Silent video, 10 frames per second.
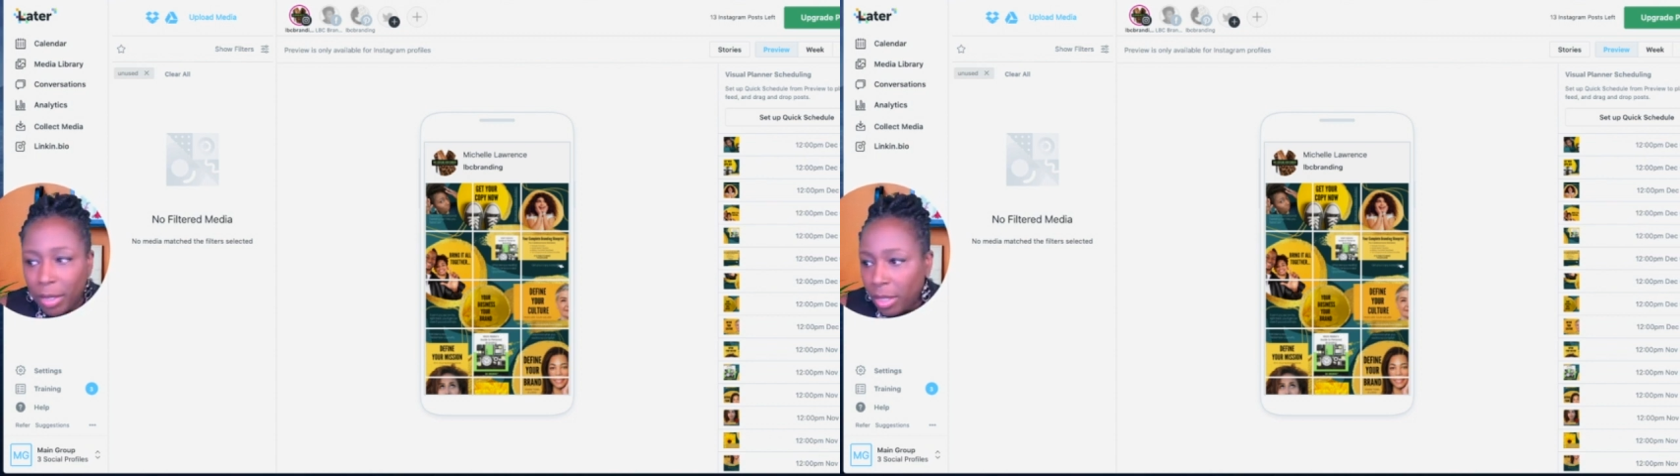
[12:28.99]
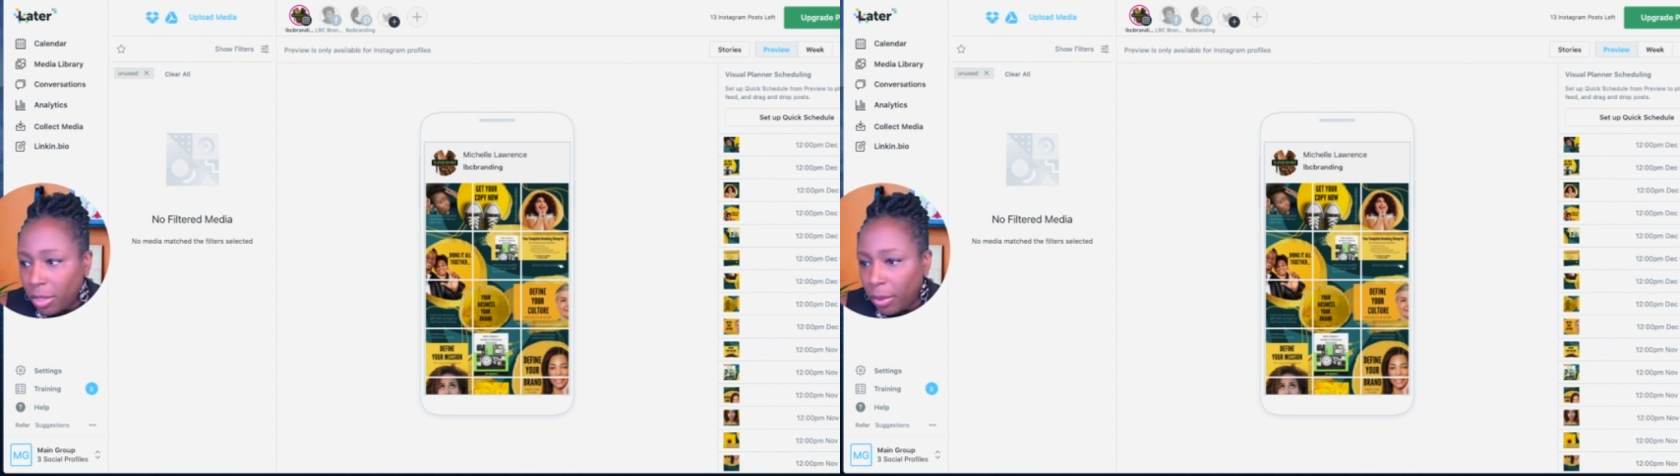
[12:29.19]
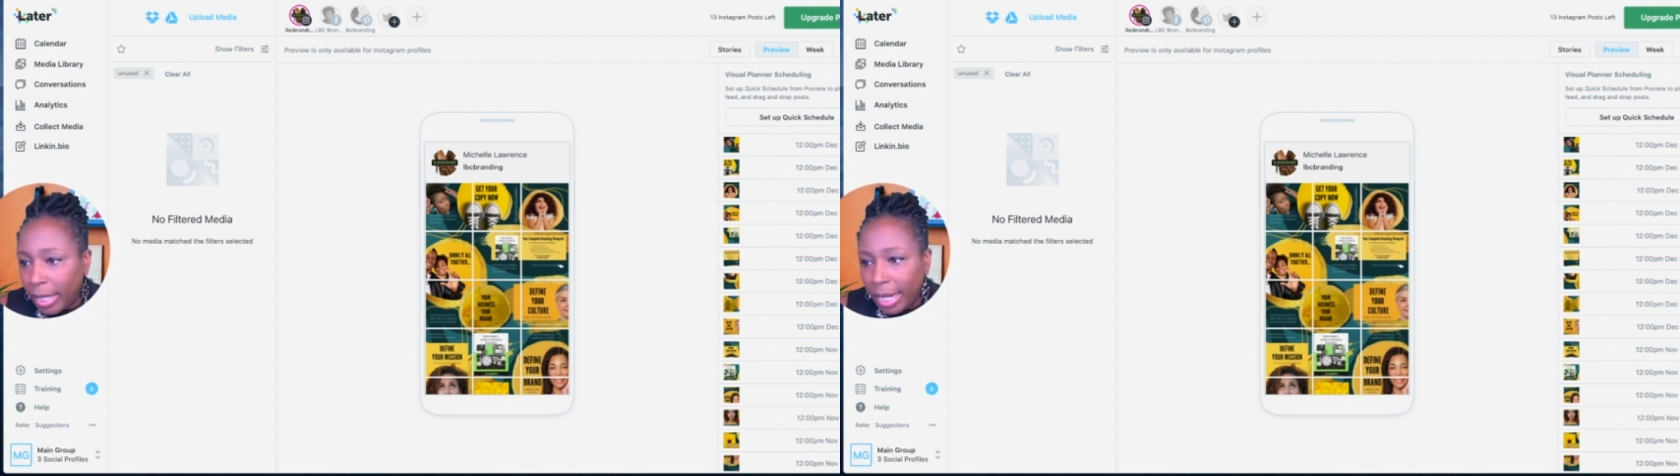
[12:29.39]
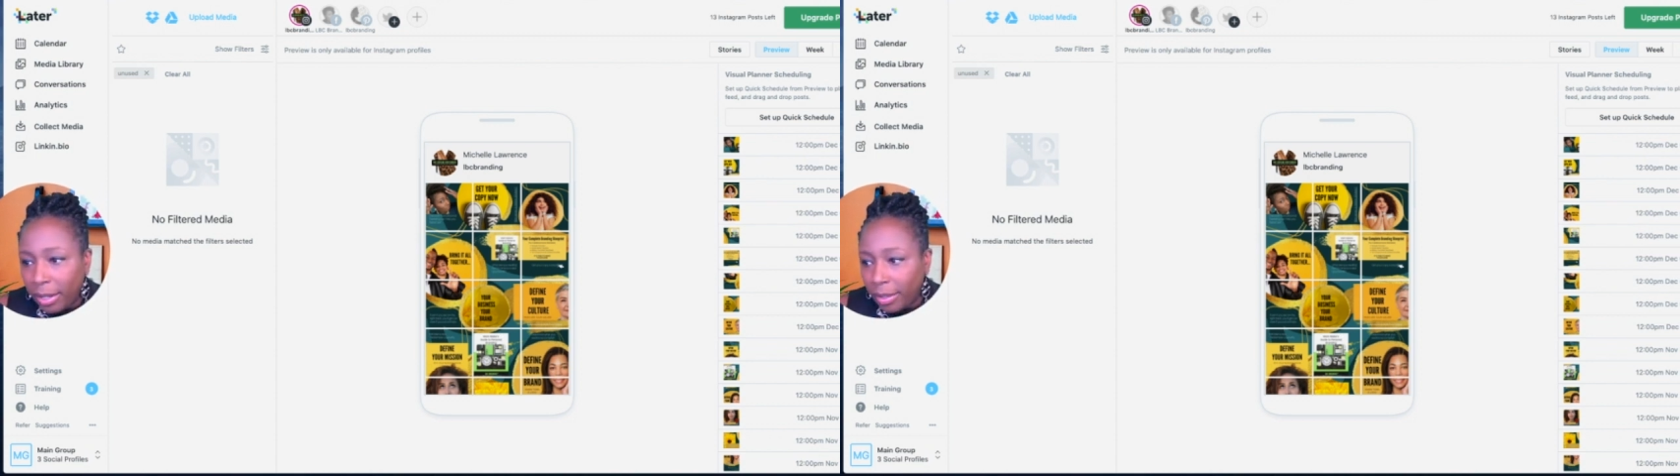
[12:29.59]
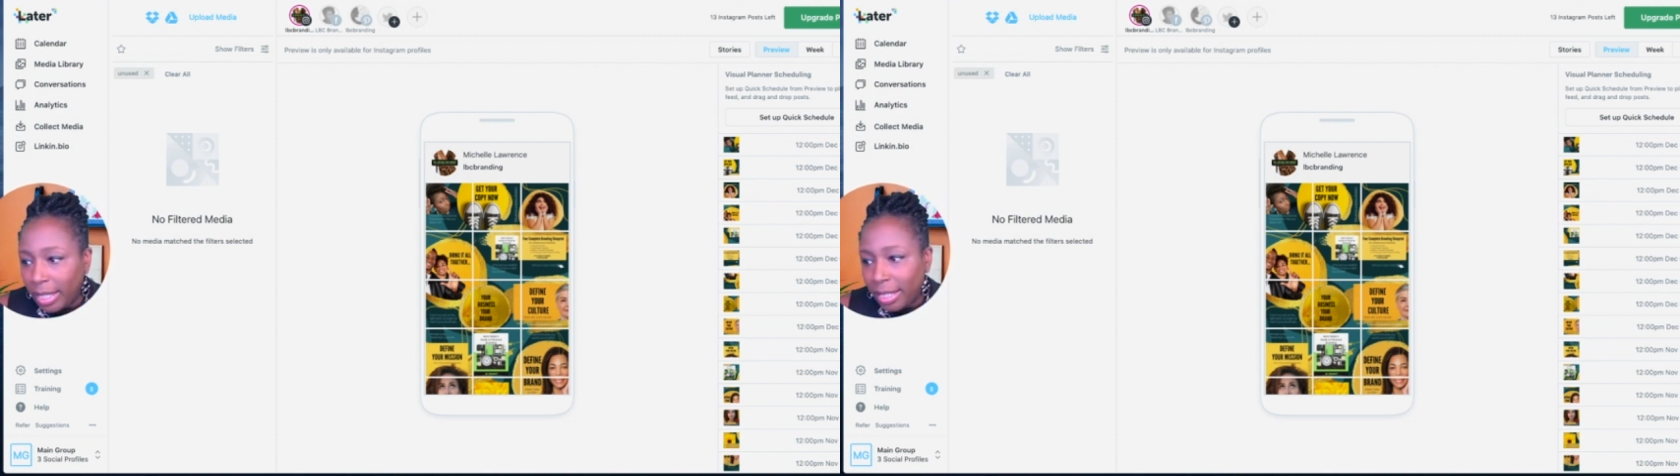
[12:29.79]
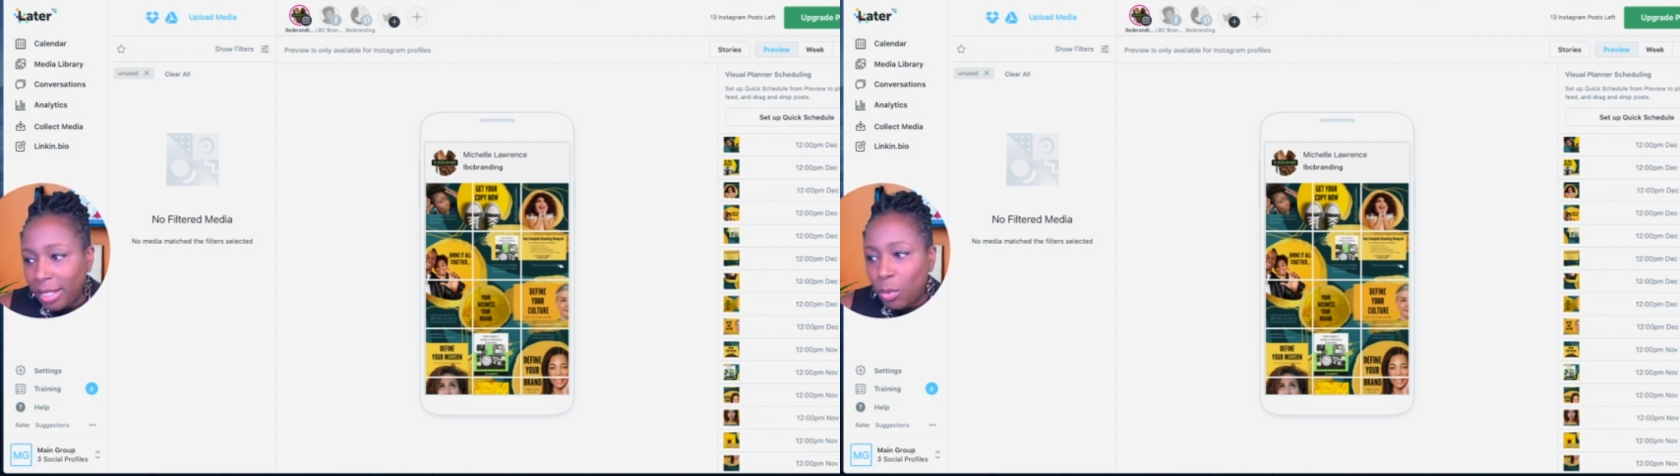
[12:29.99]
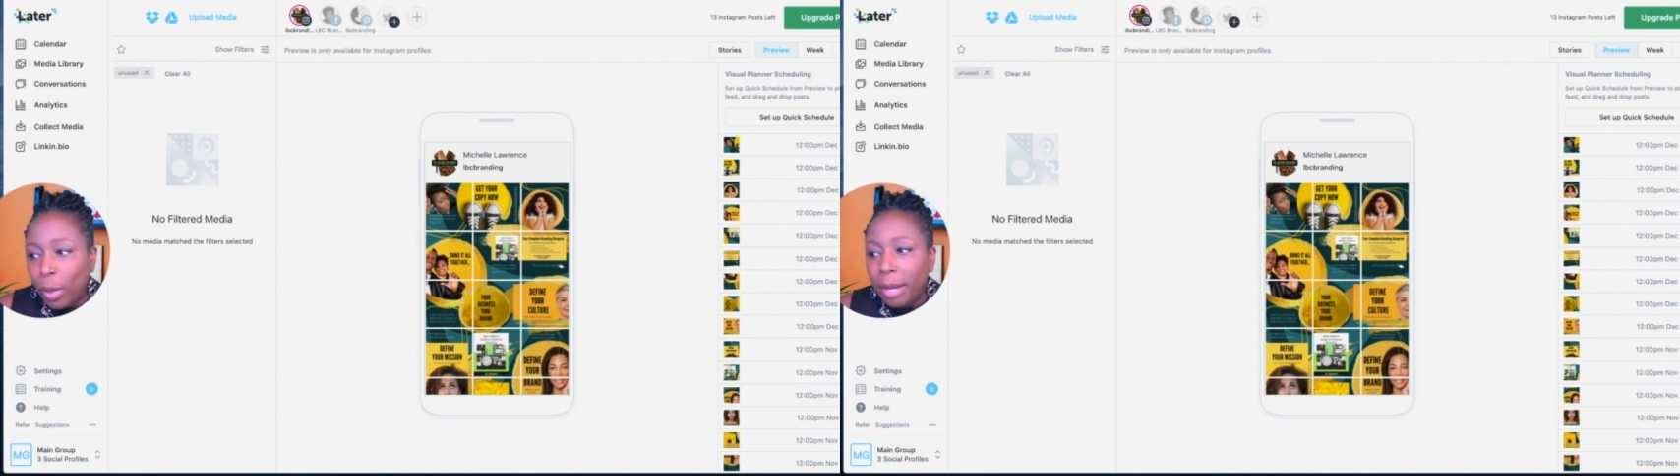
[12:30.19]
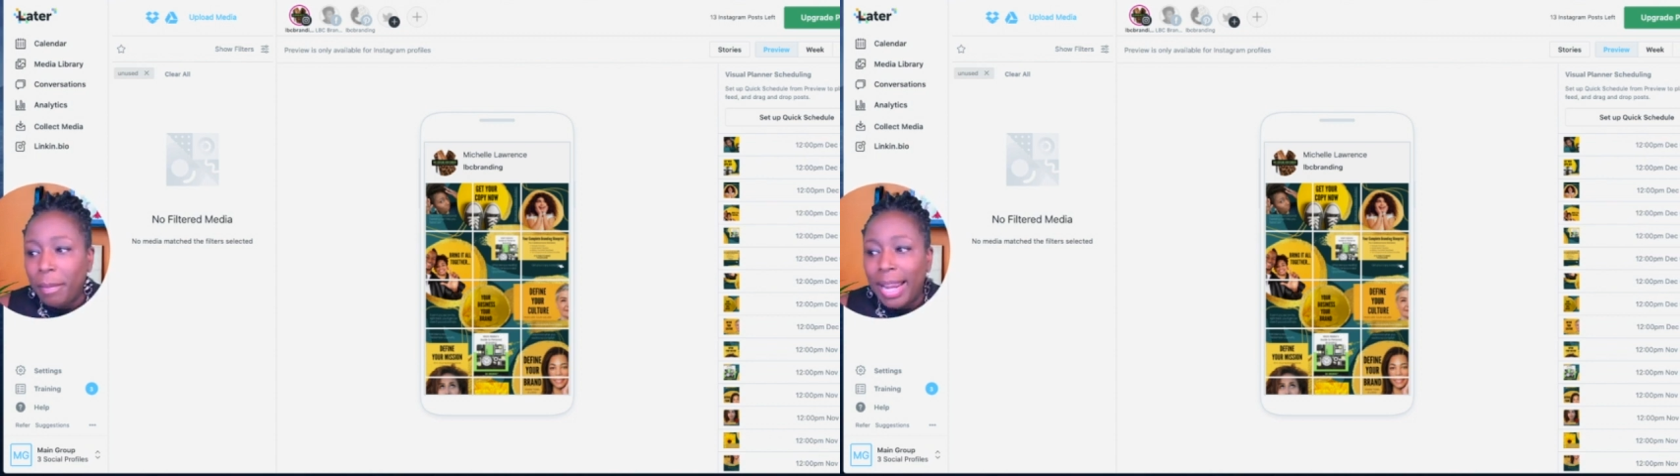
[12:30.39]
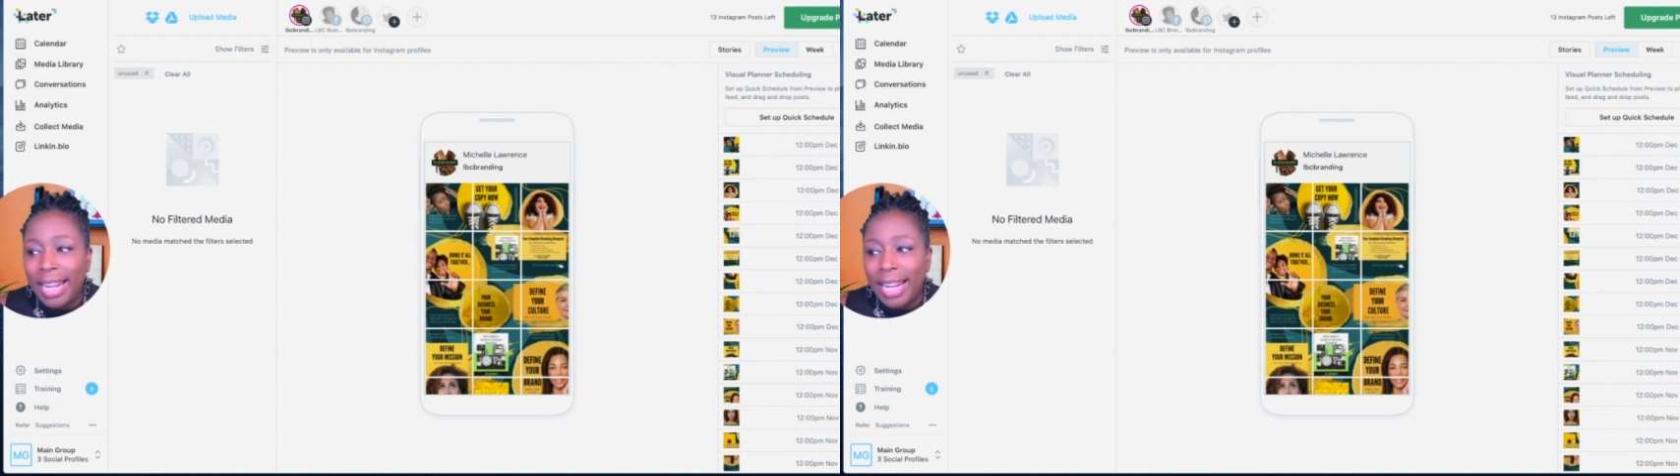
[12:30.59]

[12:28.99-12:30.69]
So here, this is what my